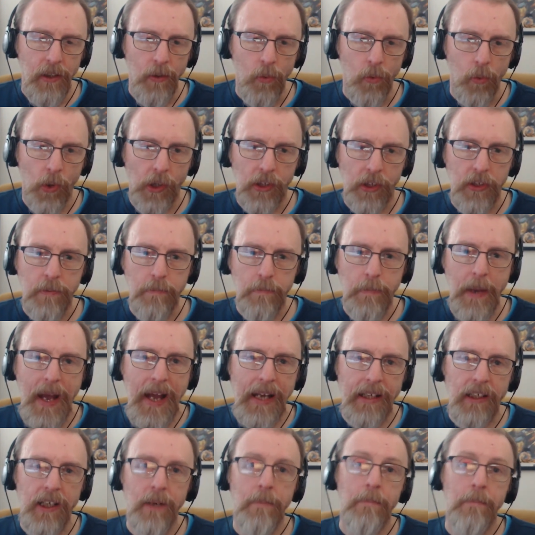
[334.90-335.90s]
comes
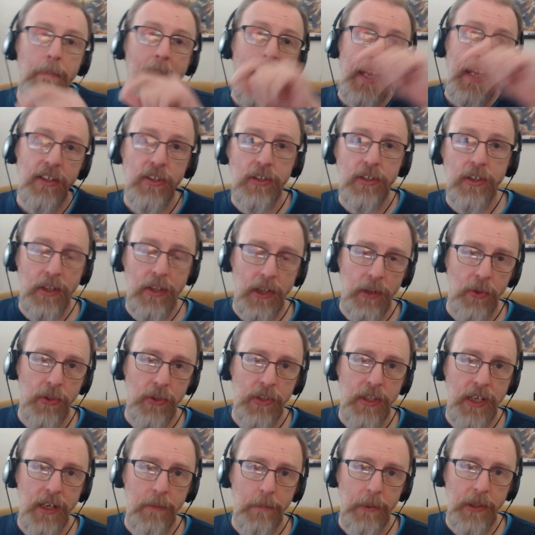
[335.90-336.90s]
back to those
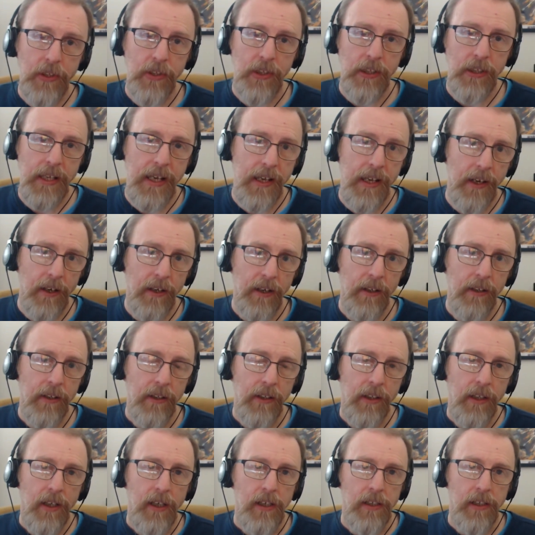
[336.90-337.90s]
snippets later
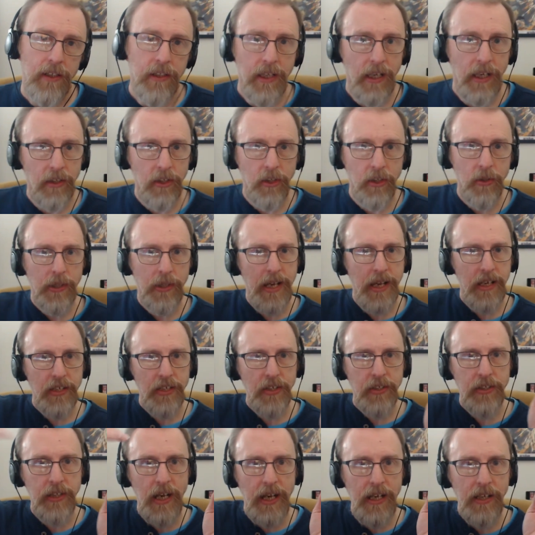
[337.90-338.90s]
to tell you kind of
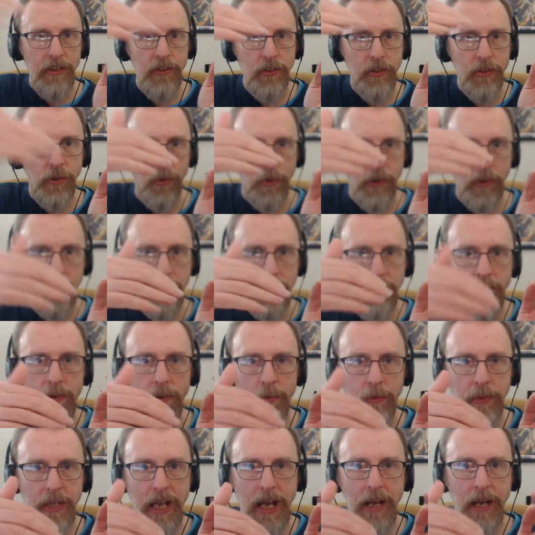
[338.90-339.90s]
side stories of what
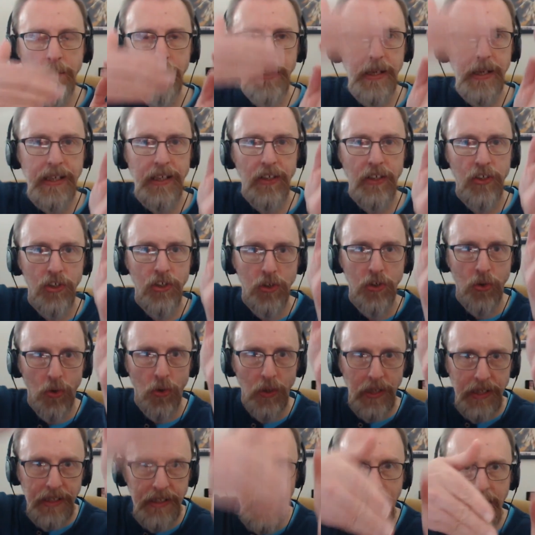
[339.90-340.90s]
was happening
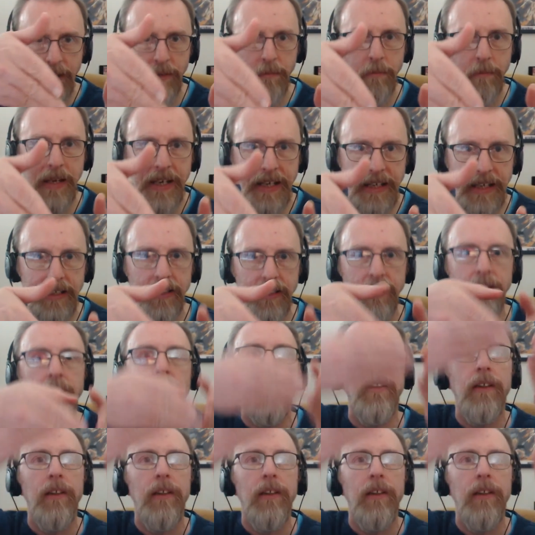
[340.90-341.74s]
during that main